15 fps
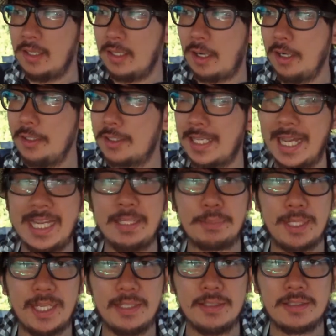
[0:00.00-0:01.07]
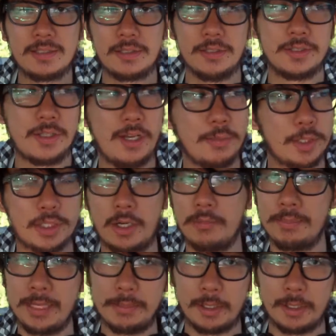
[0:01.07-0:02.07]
I used to hate plans because I'm a type B